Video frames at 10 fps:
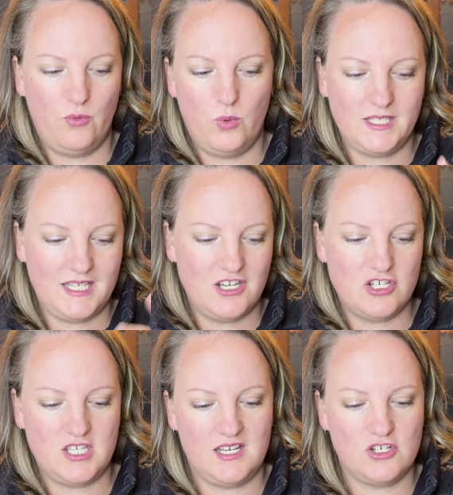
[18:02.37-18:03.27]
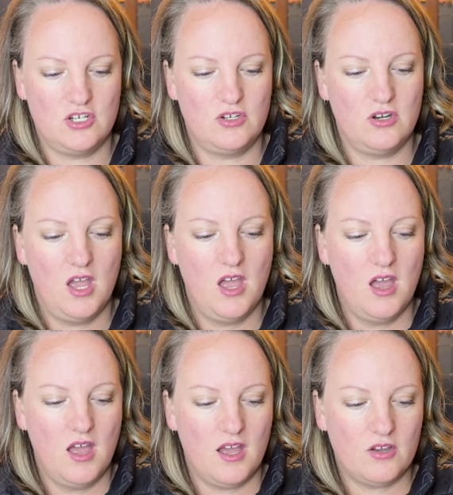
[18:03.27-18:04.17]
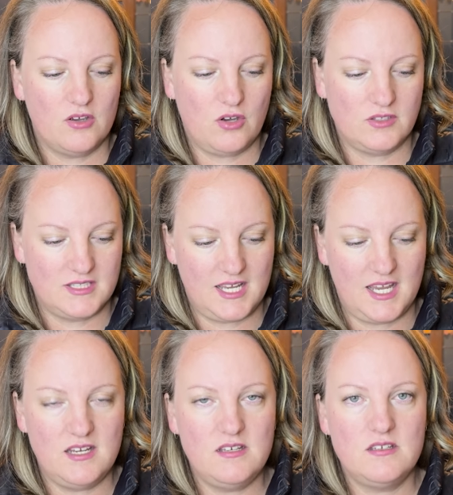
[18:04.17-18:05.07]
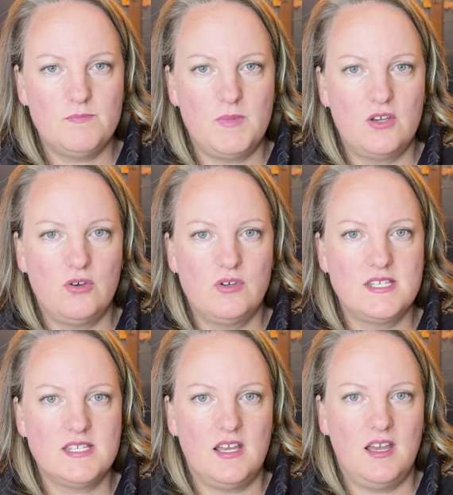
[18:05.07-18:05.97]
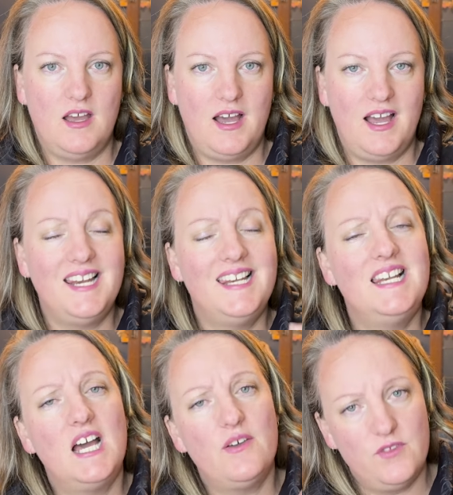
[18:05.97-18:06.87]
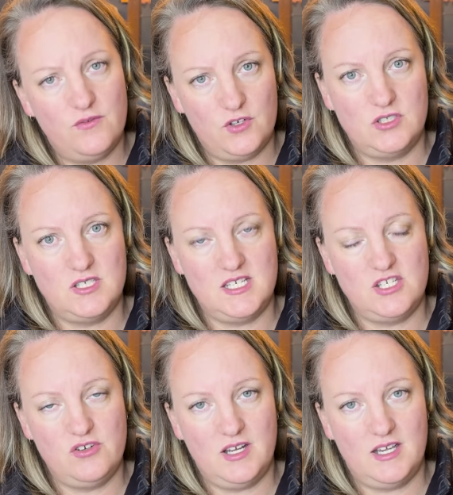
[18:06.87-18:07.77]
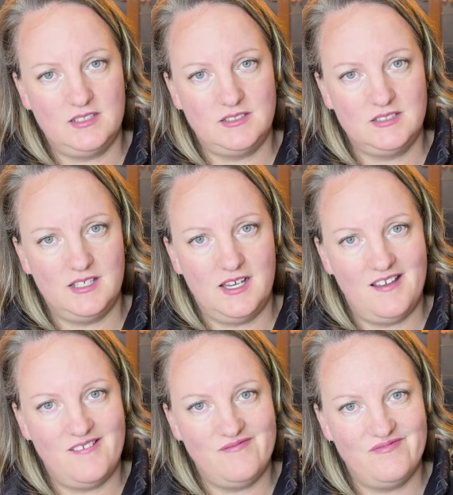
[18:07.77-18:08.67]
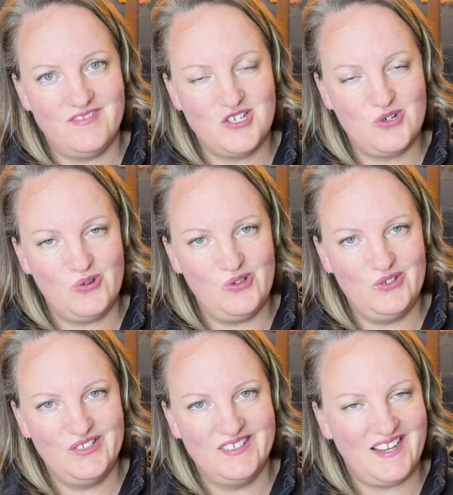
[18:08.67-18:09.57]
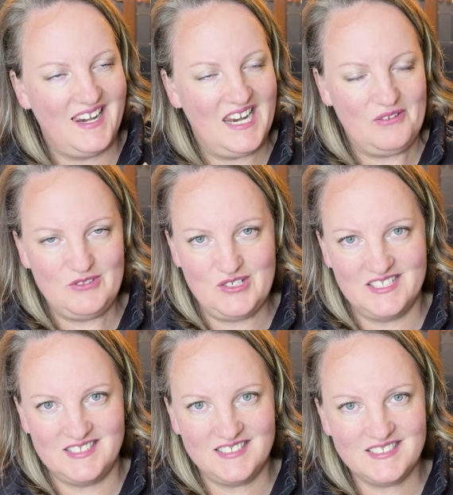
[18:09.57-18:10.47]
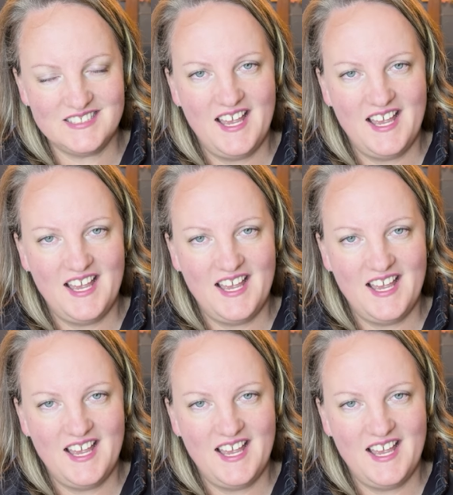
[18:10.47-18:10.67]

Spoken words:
what each section contained, because I love the VERTICES UNITE shawl. I love to knit it.